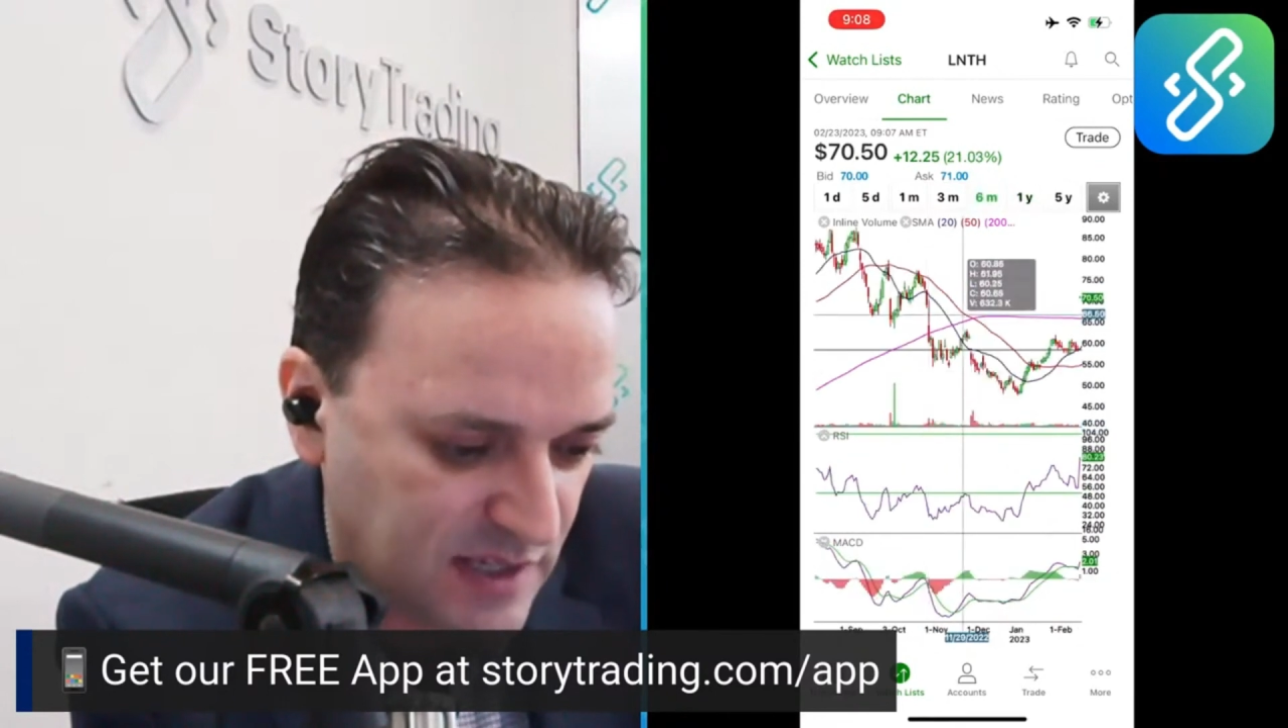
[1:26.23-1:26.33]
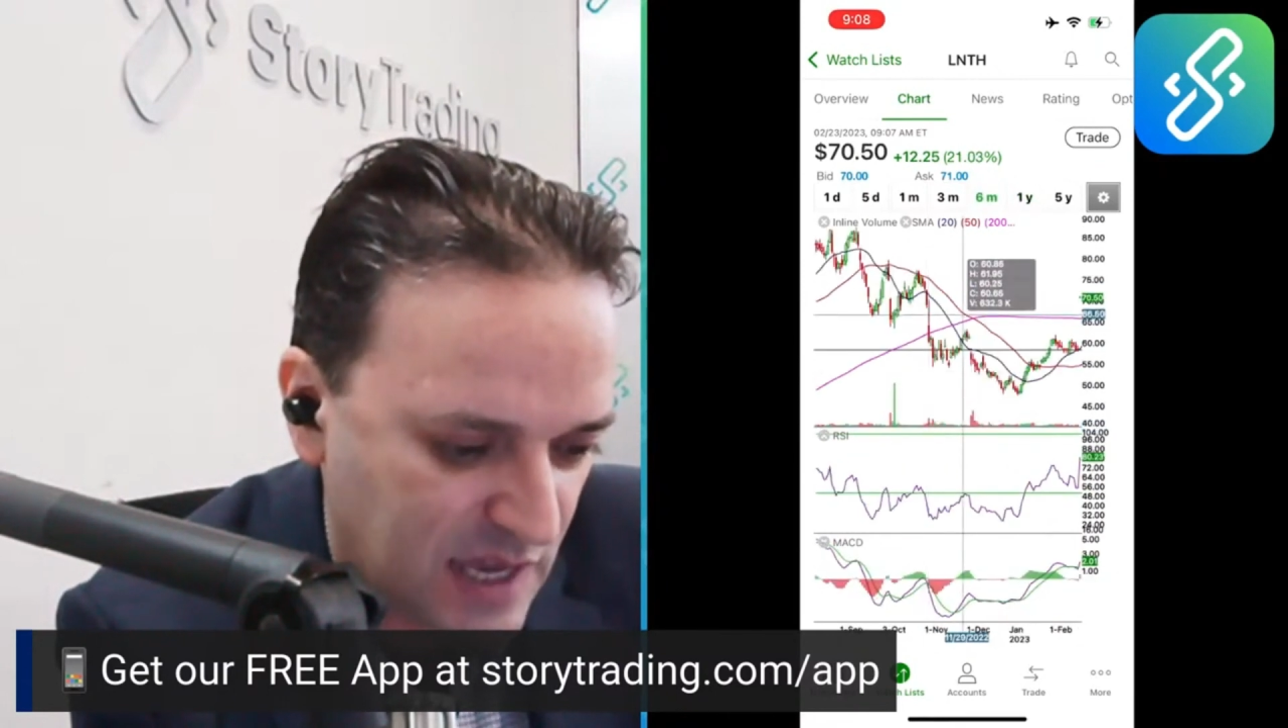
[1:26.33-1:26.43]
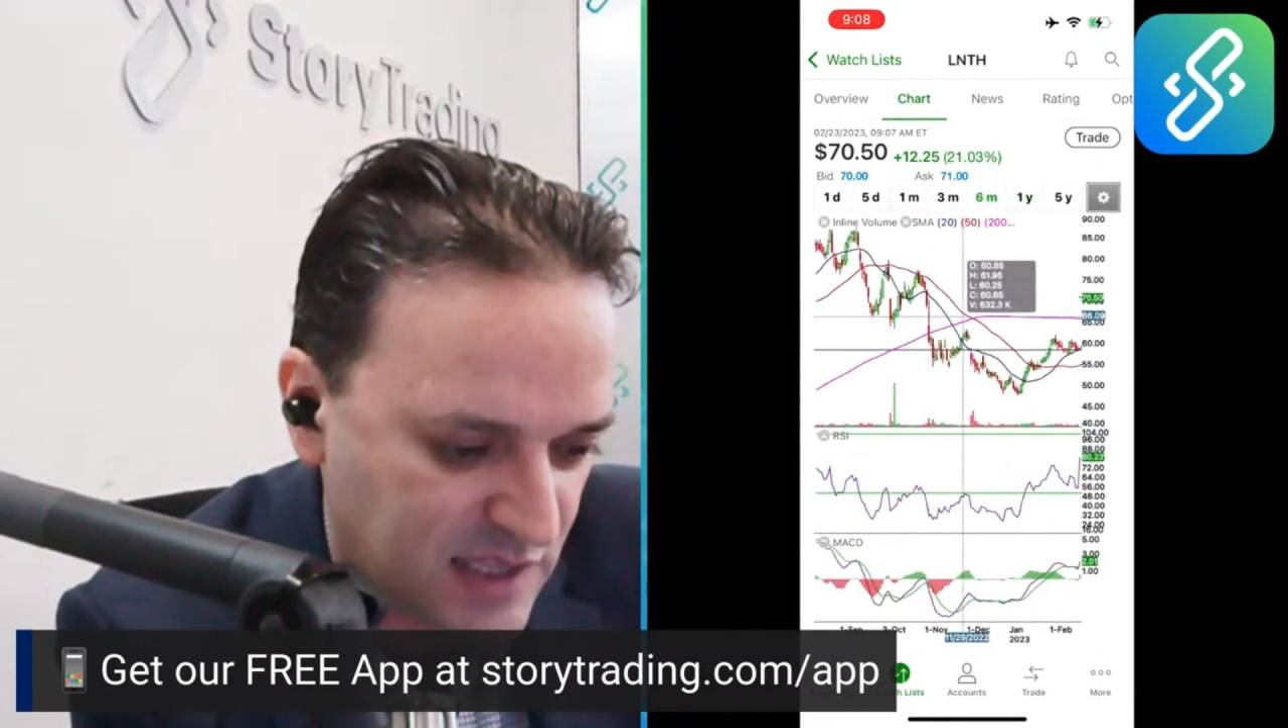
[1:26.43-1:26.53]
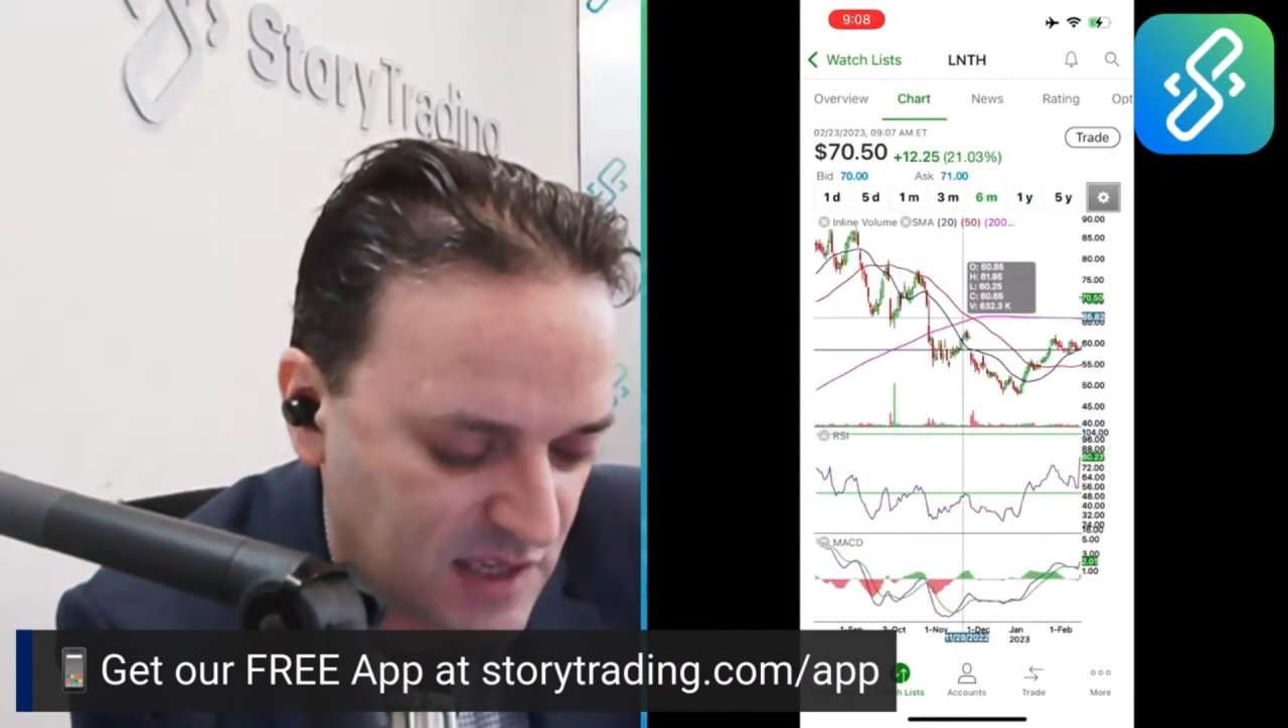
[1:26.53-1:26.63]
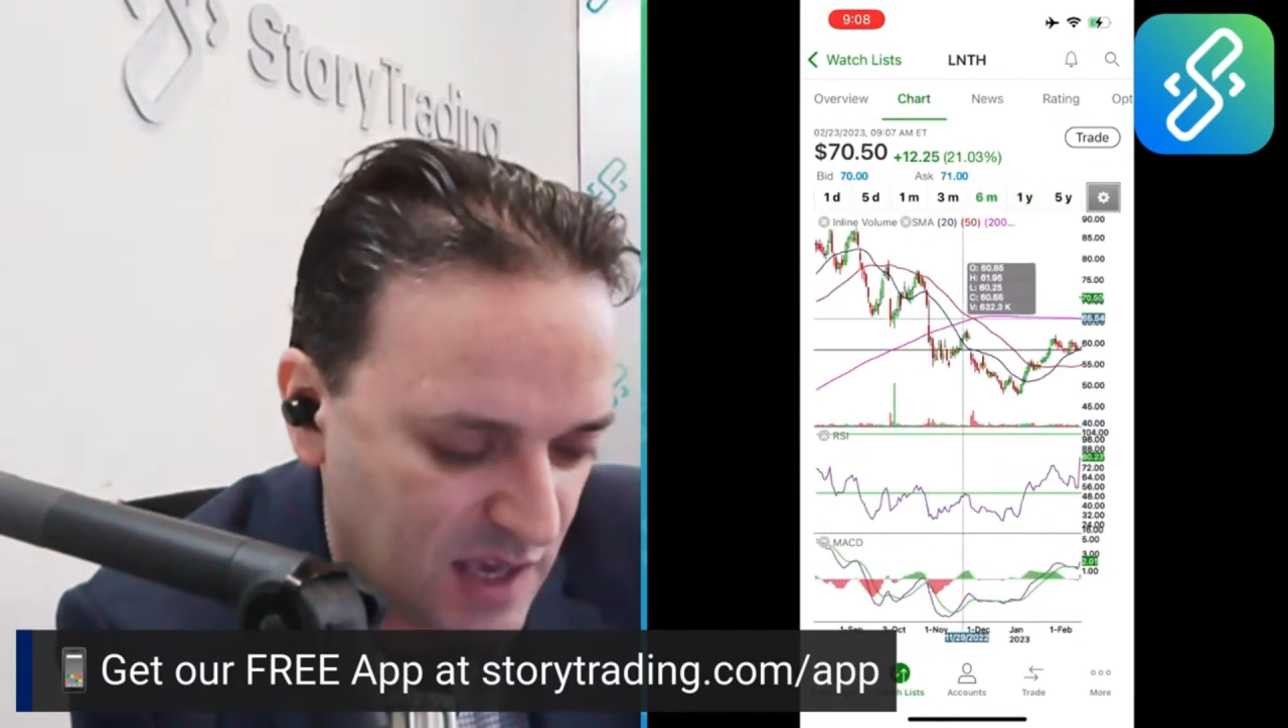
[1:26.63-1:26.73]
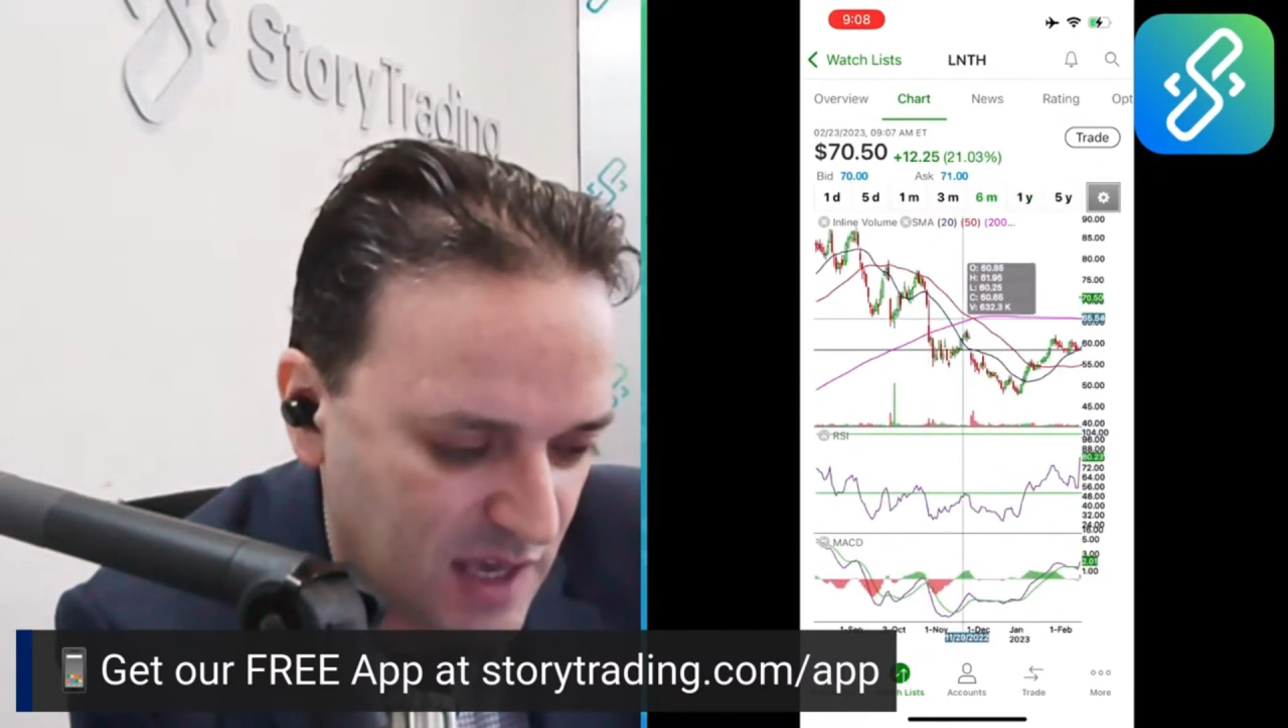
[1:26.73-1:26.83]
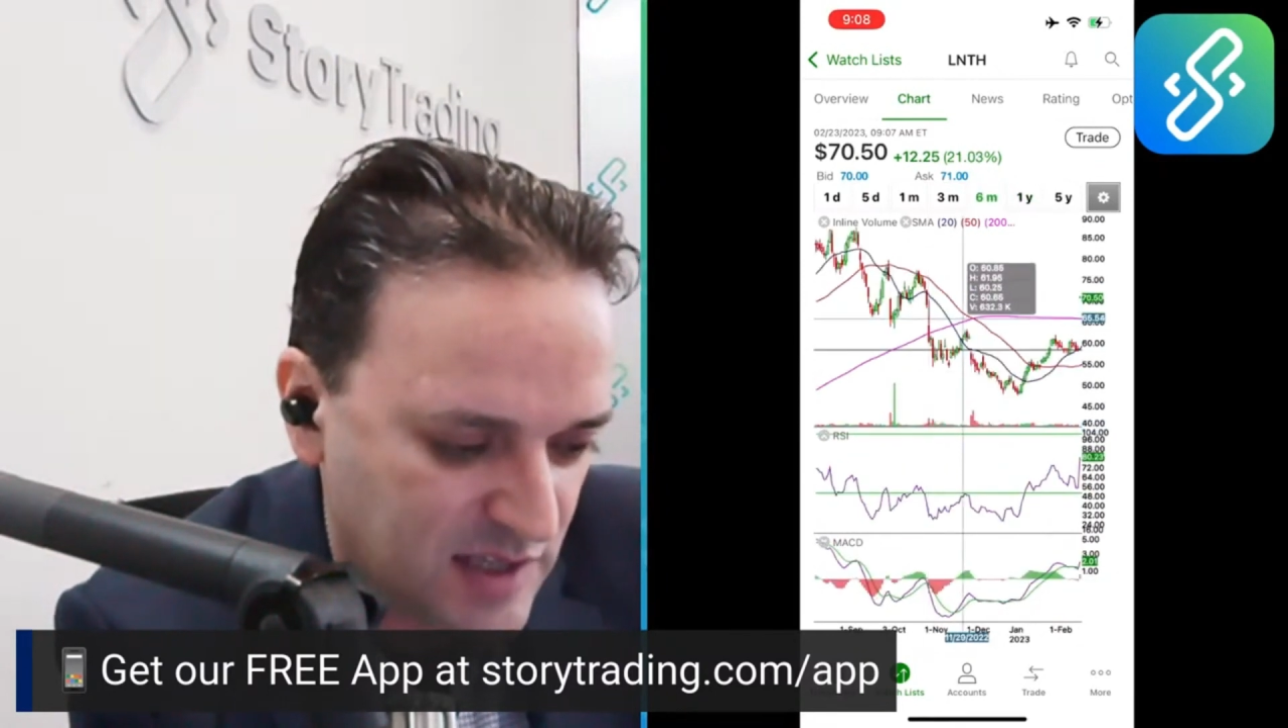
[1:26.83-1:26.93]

to get to